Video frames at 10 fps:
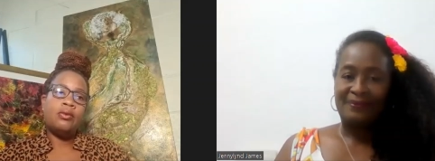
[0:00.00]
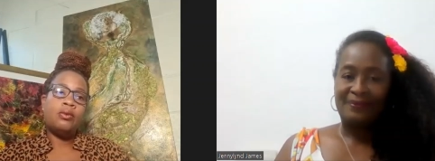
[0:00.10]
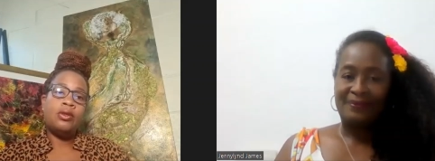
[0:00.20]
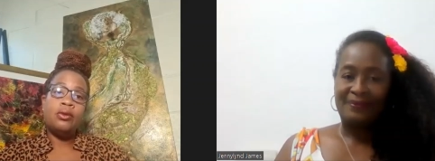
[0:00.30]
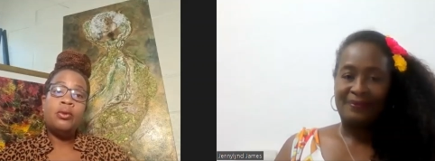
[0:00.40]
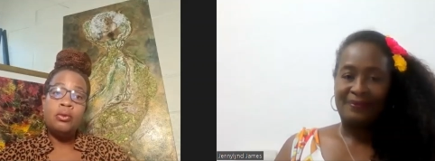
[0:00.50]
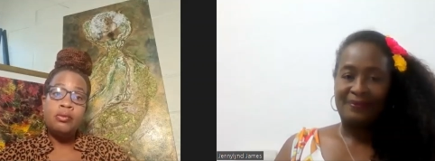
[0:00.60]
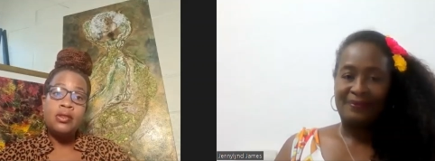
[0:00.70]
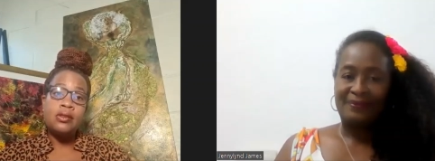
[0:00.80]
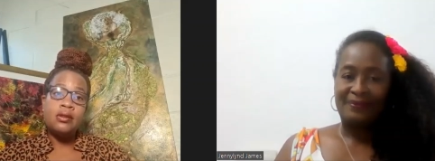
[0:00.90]
Speaker 1: with
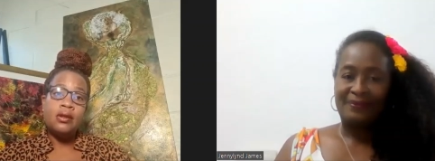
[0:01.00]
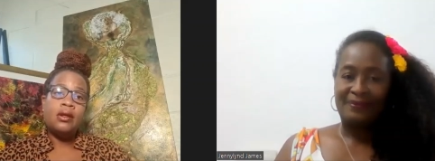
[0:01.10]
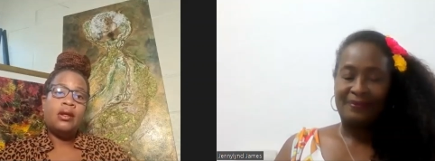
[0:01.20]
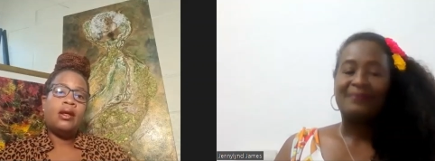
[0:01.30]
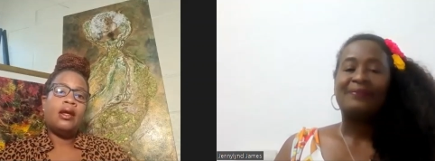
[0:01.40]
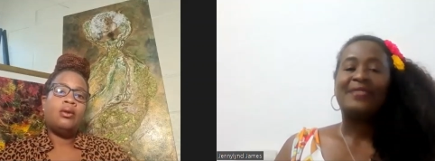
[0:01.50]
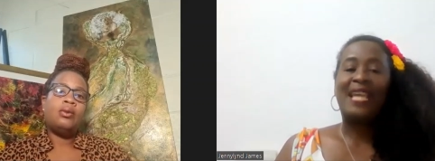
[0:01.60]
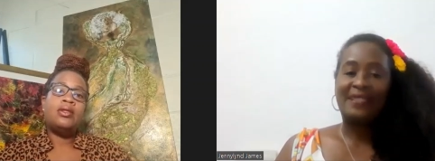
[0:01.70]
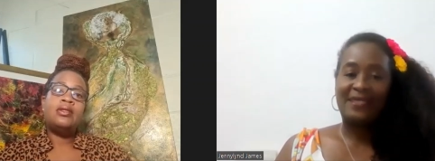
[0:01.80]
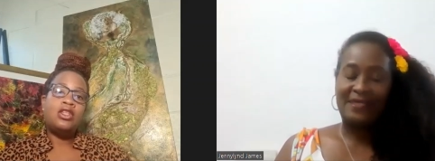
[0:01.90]
homes and we
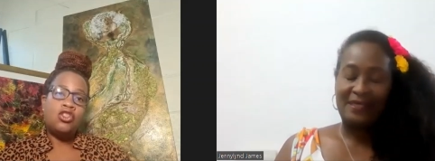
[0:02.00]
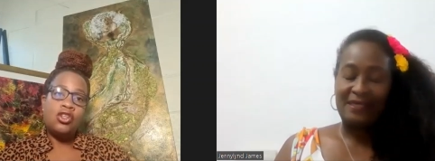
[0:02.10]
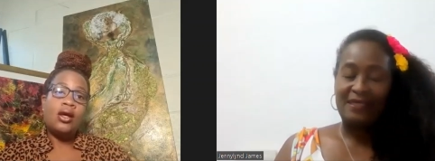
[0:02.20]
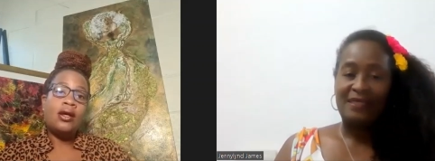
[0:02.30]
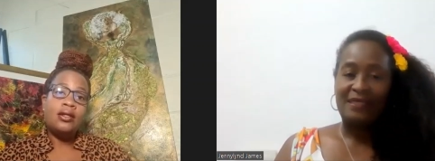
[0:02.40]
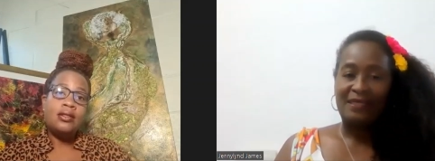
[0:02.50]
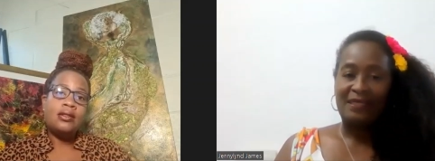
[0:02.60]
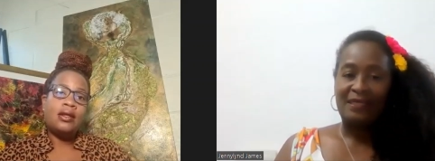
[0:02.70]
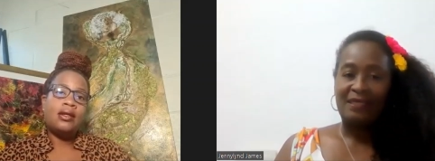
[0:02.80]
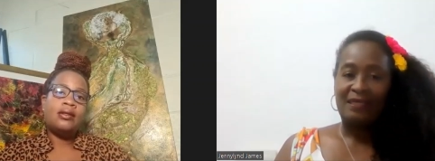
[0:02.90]
yes. teach art
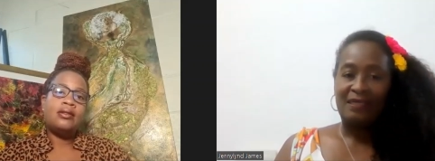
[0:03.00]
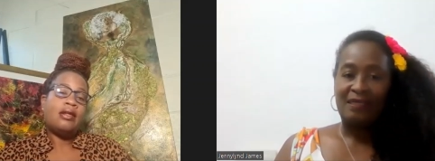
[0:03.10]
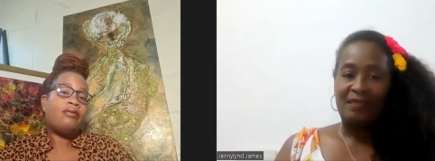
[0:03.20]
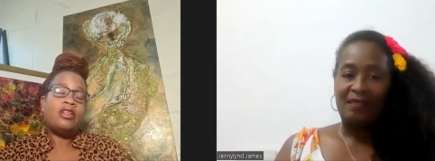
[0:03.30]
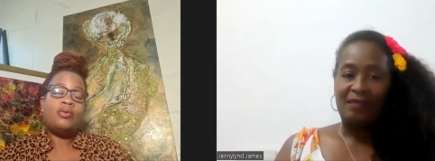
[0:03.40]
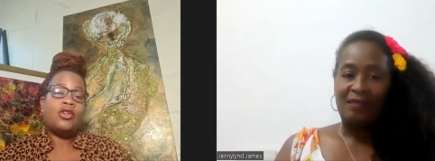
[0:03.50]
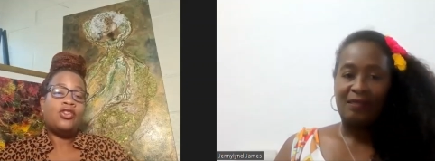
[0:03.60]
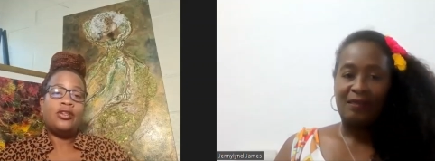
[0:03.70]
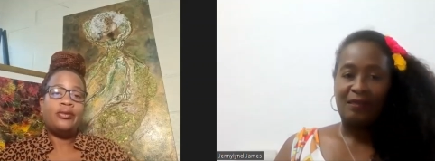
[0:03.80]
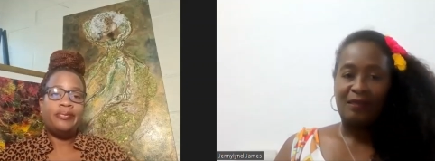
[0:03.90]
and
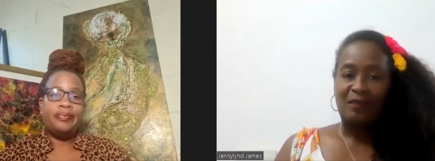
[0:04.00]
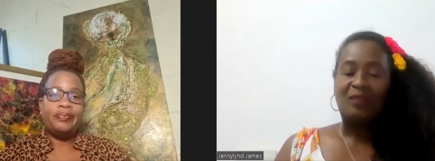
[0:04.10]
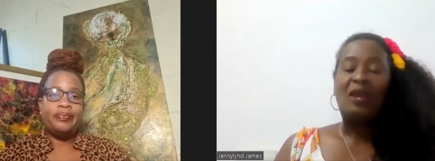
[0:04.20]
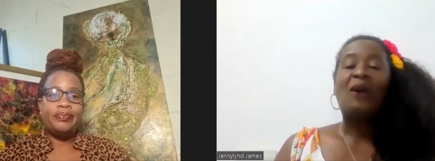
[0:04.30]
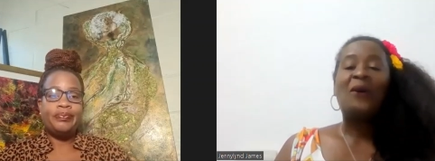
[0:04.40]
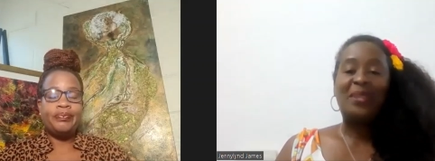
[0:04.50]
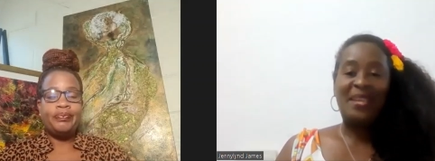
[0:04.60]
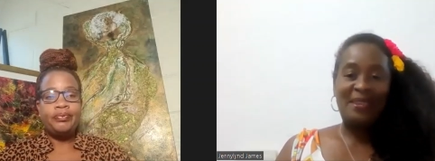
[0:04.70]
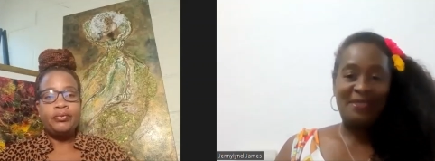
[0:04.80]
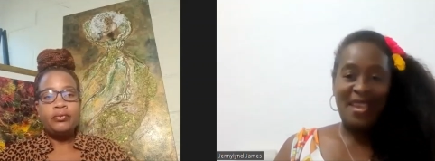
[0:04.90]
self-expression.
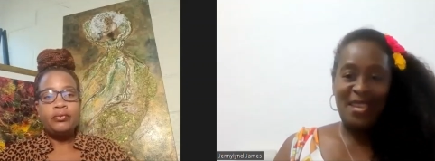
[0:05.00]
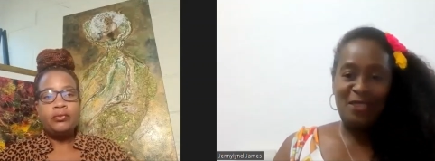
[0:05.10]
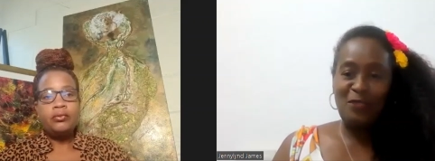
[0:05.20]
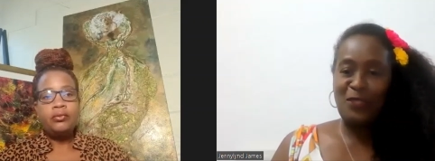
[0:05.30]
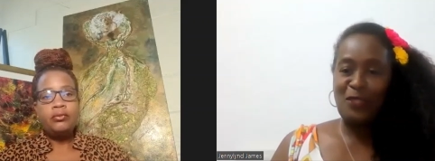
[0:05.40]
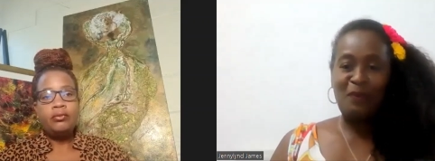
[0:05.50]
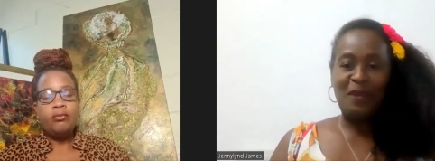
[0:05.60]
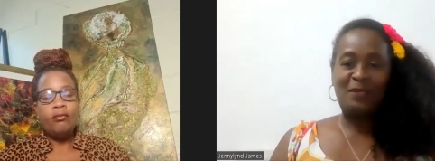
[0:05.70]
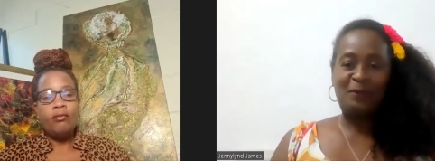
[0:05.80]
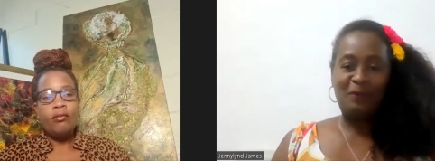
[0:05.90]
Speaker 2: Okay, thank you so
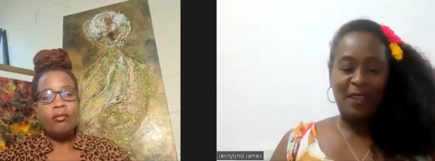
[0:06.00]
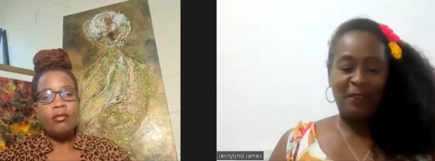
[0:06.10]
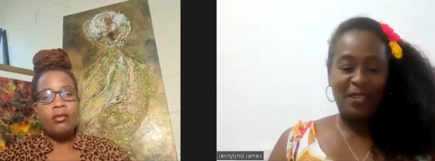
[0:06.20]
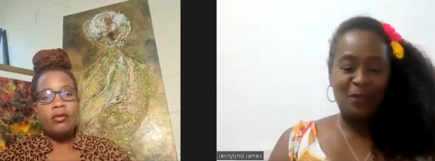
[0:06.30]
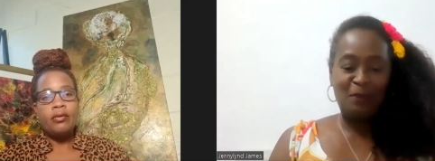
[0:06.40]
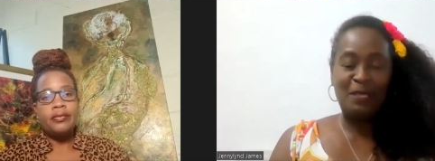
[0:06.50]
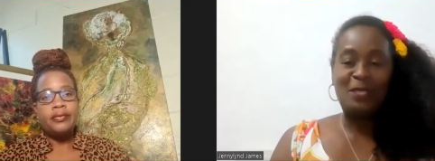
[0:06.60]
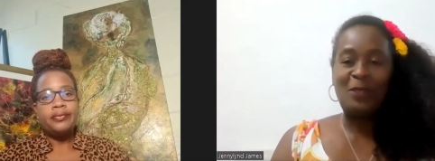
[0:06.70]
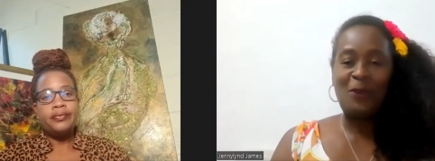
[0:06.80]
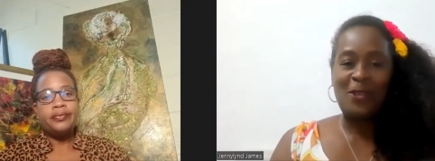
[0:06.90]
much. Very noble
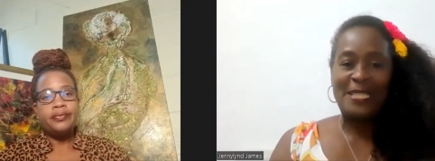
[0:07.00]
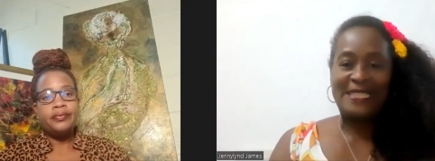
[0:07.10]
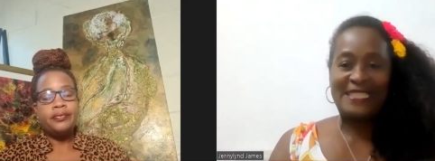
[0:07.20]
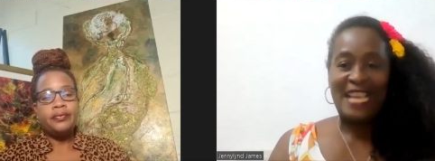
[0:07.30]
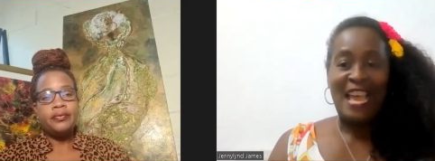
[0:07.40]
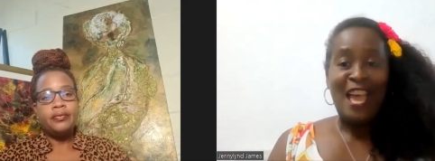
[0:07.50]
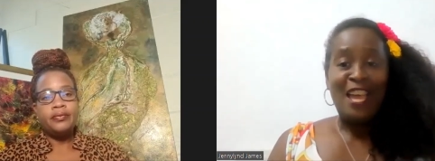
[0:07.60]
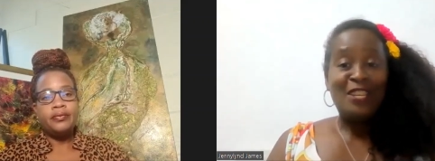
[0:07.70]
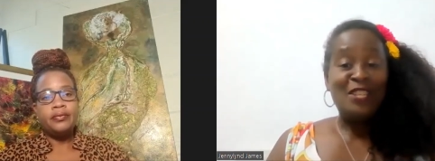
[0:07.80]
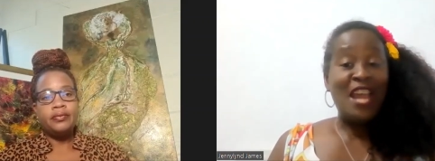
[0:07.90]
cause.
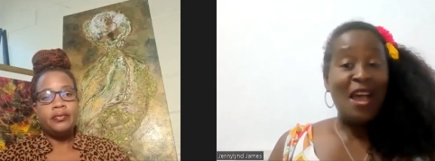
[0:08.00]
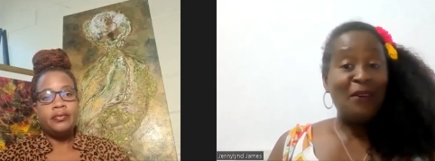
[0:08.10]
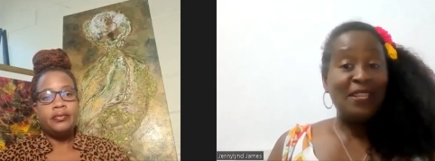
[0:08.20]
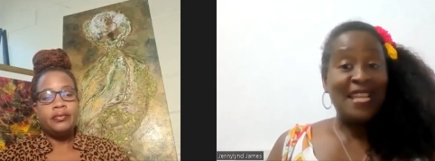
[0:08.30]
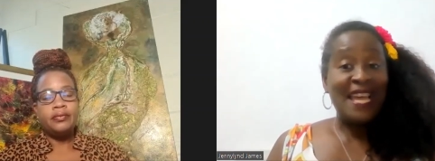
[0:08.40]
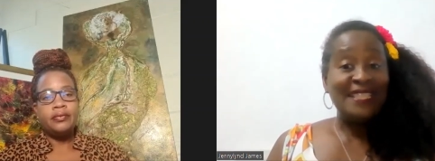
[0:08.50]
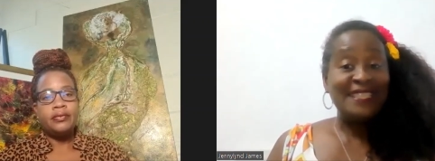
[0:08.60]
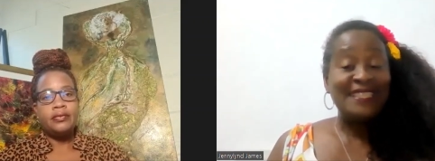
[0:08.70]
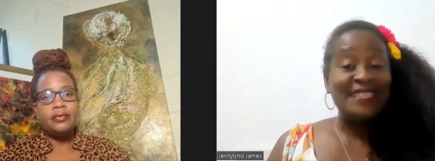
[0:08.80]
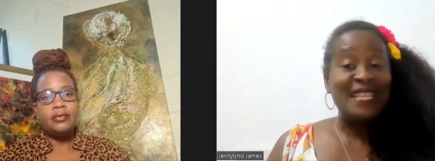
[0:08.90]
Now I'd like
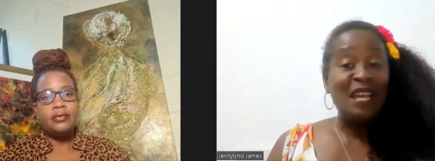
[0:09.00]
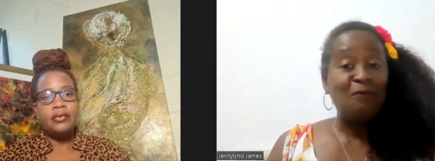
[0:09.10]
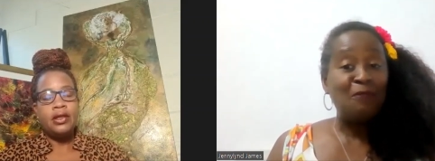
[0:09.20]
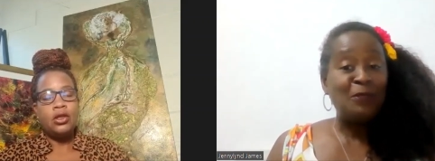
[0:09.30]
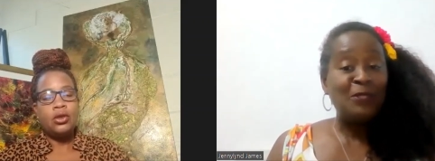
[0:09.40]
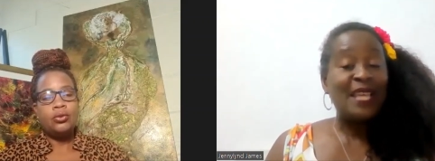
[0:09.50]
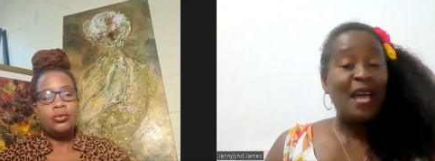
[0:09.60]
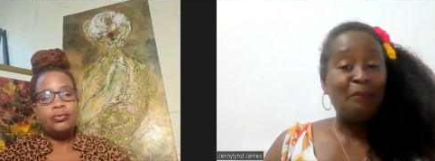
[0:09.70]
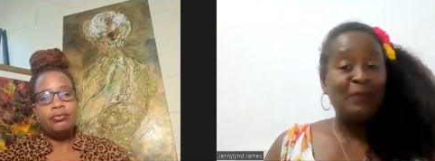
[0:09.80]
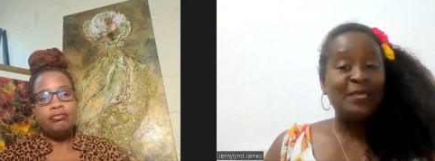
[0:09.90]
to see a few
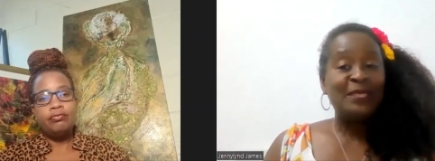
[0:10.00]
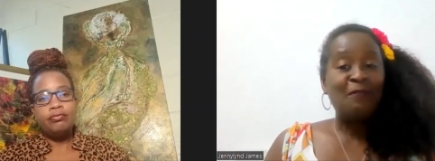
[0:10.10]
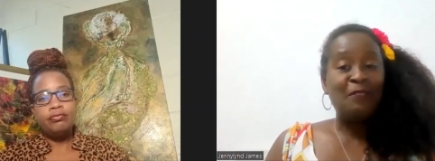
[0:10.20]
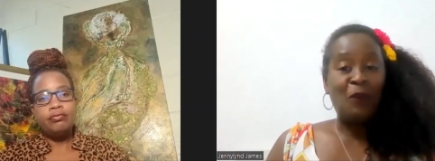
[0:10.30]
samples of